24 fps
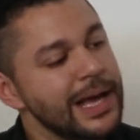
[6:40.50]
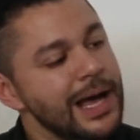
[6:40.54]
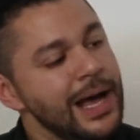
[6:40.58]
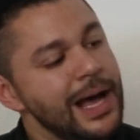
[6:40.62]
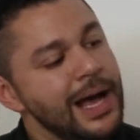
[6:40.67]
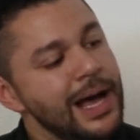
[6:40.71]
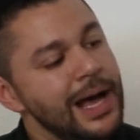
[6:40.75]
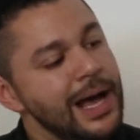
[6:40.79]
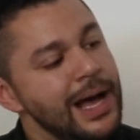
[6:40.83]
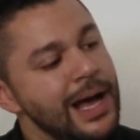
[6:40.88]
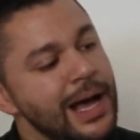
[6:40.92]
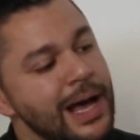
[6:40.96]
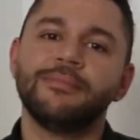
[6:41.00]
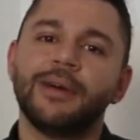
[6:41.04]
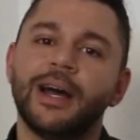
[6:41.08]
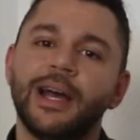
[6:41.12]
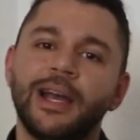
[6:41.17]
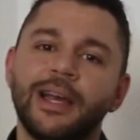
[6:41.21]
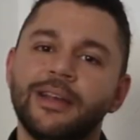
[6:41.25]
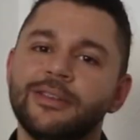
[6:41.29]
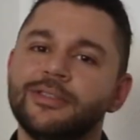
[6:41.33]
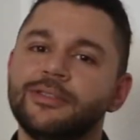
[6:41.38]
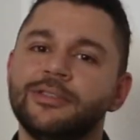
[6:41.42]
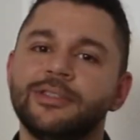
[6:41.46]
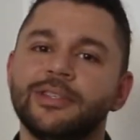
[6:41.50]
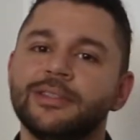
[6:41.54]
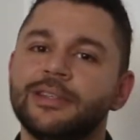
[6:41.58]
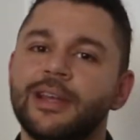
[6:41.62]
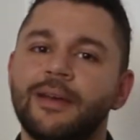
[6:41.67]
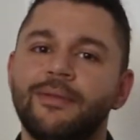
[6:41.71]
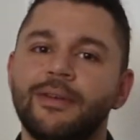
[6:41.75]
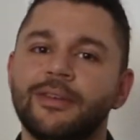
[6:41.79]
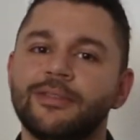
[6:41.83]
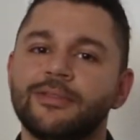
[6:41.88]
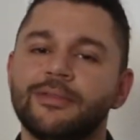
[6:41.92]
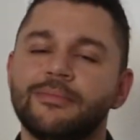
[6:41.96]
I guess you just
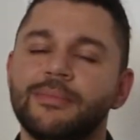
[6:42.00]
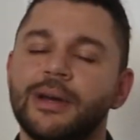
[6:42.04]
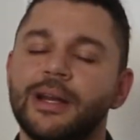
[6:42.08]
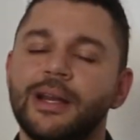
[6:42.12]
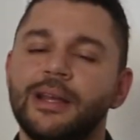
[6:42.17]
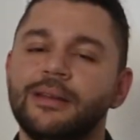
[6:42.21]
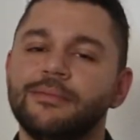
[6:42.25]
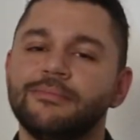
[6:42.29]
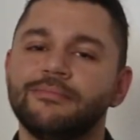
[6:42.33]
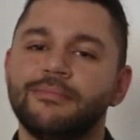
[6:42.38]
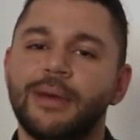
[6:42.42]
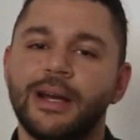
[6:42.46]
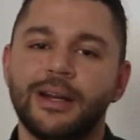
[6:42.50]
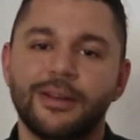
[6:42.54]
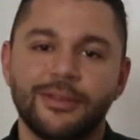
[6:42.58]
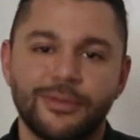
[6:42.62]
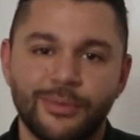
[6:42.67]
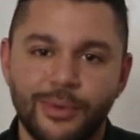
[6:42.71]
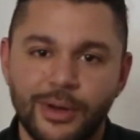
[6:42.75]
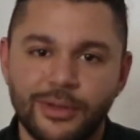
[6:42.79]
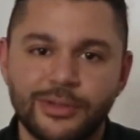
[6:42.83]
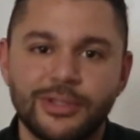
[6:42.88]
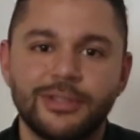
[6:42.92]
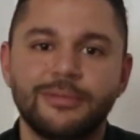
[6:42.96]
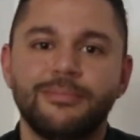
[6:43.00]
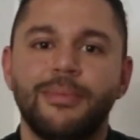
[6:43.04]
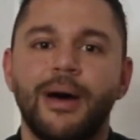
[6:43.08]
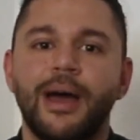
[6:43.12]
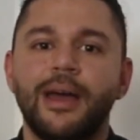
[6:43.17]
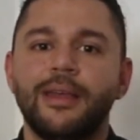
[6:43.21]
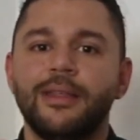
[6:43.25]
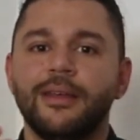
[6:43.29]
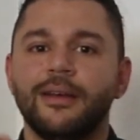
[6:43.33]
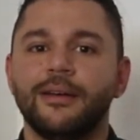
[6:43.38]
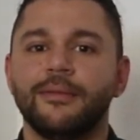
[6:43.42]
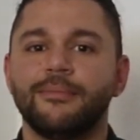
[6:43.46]
have extra money, might as well just
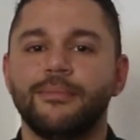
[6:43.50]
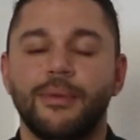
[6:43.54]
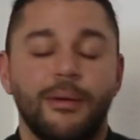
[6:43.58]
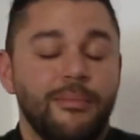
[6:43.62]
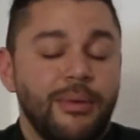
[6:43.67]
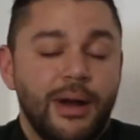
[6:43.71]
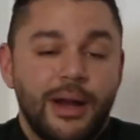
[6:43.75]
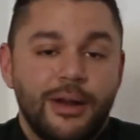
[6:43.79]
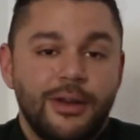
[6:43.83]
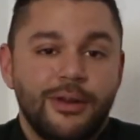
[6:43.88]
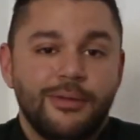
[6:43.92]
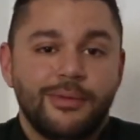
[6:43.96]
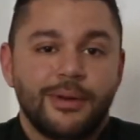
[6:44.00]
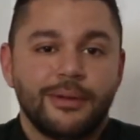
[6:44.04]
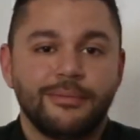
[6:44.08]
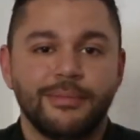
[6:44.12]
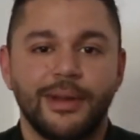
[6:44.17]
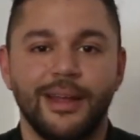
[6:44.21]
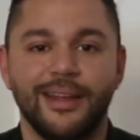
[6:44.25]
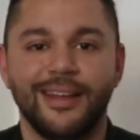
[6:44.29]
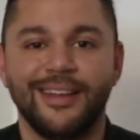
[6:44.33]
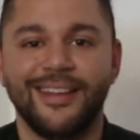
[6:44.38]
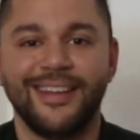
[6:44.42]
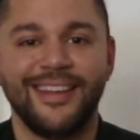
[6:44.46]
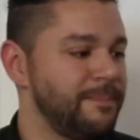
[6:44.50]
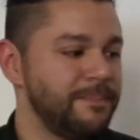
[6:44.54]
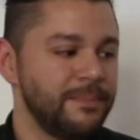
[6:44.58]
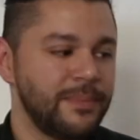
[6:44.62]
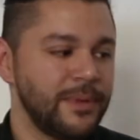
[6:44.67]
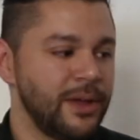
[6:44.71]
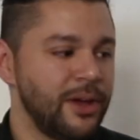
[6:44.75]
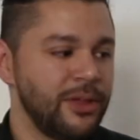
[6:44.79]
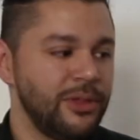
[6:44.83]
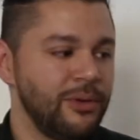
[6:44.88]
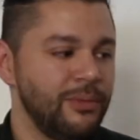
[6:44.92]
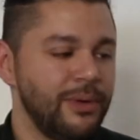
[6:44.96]
buy a brand new one.
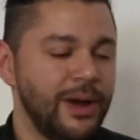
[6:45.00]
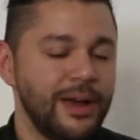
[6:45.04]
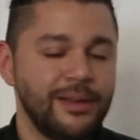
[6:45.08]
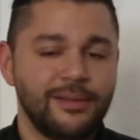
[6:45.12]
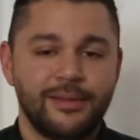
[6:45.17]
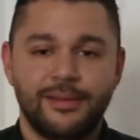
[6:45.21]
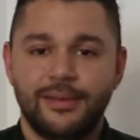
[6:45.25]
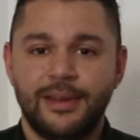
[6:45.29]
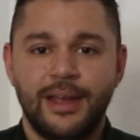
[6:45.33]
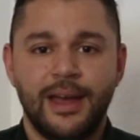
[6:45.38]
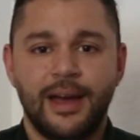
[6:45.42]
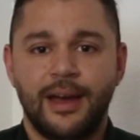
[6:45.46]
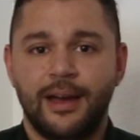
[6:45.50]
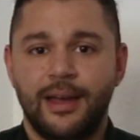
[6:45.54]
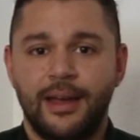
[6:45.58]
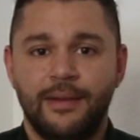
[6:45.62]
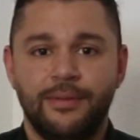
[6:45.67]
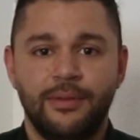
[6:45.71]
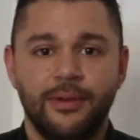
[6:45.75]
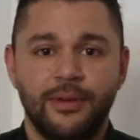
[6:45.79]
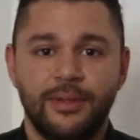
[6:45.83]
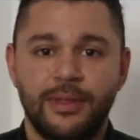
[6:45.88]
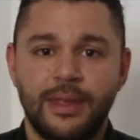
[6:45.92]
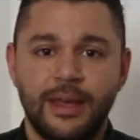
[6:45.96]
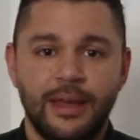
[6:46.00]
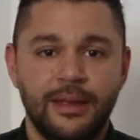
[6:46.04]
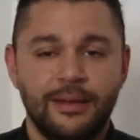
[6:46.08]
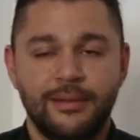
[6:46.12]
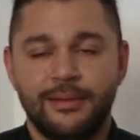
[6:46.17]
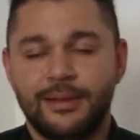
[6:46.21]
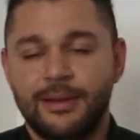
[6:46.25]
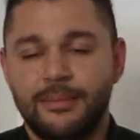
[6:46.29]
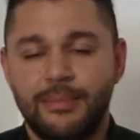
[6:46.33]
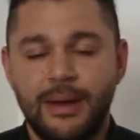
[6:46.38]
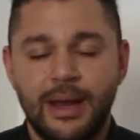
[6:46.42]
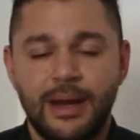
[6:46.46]
Otherwise, yeah, if you're
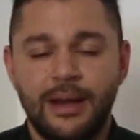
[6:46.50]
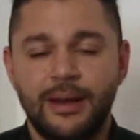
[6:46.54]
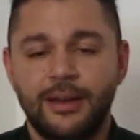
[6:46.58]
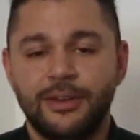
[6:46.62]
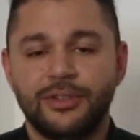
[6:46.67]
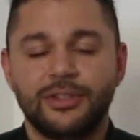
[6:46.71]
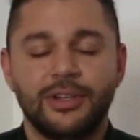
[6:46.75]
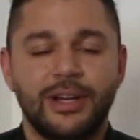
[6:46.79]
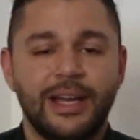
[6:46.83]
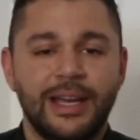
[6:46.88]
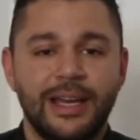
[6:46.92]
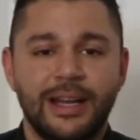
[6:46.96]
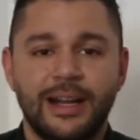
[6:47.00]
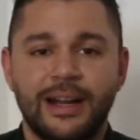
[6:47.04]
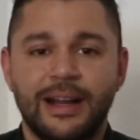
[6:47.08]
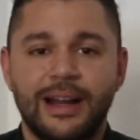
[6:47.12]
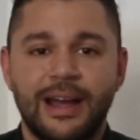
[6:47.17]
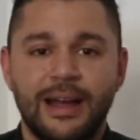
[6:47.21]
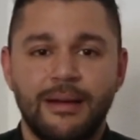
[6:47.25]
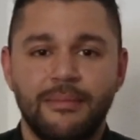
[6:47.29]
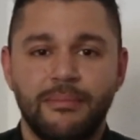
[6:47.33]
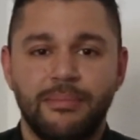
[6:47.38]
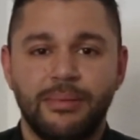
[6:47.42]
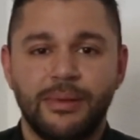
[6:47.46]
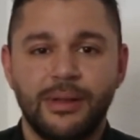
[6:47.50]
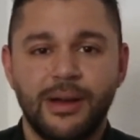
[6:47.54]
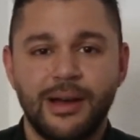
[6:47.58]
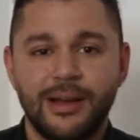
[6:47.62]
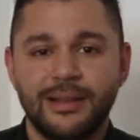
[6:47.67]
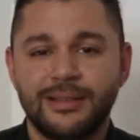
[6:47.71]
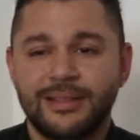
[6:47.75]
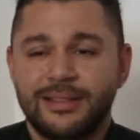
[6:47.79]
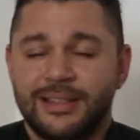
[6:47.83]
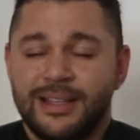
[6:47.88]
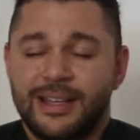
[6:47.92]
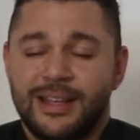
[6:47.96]
debating should I get a
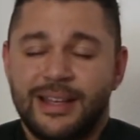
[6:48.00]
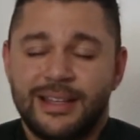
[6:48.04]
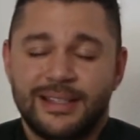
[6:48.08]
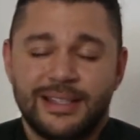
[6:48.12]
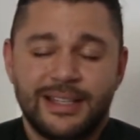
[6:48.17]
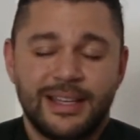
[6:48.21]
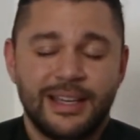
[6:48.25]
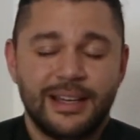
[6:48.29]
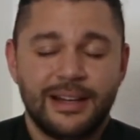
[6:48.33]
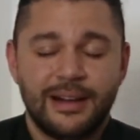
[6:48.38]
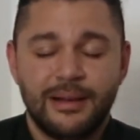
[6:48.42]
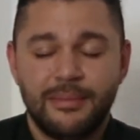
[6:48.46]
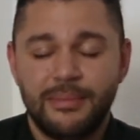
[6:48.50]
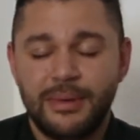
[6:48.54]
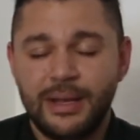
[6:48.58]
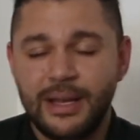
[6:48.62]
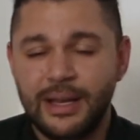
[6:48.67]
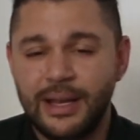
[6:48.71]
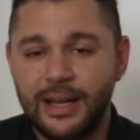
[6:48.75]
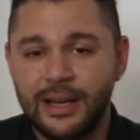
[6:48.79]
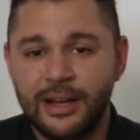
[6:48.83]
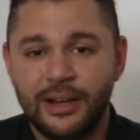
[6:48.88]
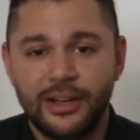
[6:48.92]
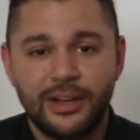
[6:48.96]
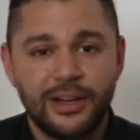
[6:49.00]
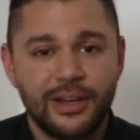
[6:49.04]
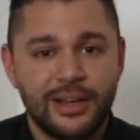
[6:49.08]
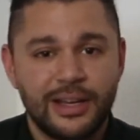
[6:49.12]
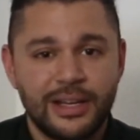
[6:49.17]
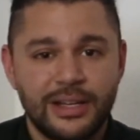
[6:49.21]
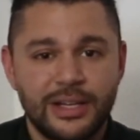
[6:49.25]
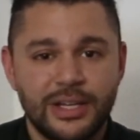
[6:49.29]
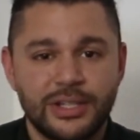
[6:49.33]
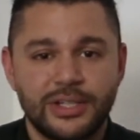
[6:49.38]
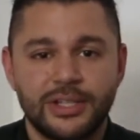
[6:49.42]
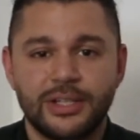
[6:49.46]
9+, is it gonna be in a good
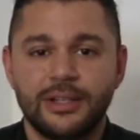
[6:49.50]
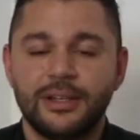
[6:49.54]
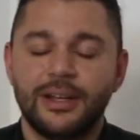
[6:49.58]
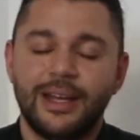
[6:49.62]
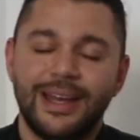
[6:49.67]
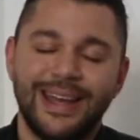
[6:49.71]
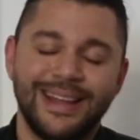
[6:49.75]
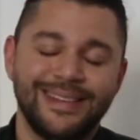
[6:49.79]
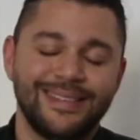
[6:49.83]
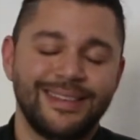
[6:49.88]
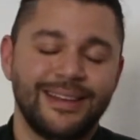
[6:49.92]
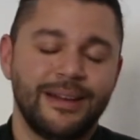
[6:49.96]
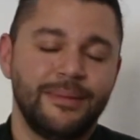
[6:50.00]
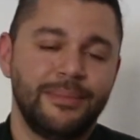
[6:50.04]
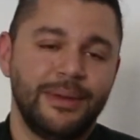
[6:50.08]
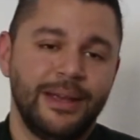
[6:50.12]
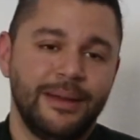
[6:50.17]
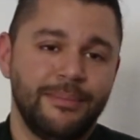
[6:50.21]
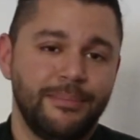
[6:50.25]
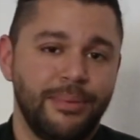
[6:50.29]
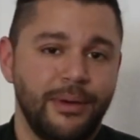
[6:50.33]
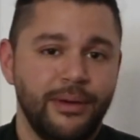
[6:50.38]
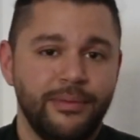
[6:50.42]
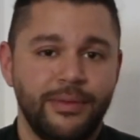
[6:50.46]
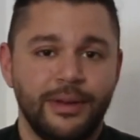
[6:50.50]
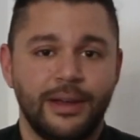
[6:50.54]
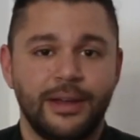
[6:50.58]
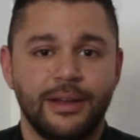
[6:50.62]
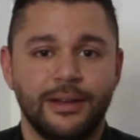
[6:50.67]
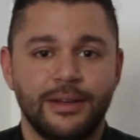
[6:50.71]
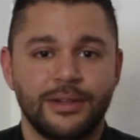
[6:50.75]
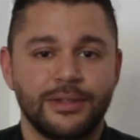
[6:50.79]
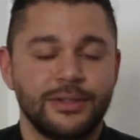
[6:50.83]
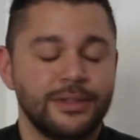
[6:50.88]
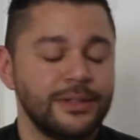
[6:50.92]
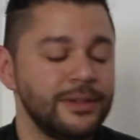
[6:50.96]
condition? It's gonna be in perfect
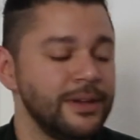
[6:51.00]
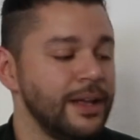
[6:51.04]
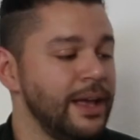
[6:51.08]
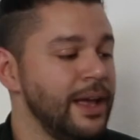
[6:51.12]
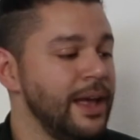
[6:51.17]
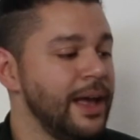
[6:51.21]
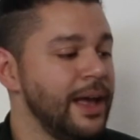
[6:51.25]
condition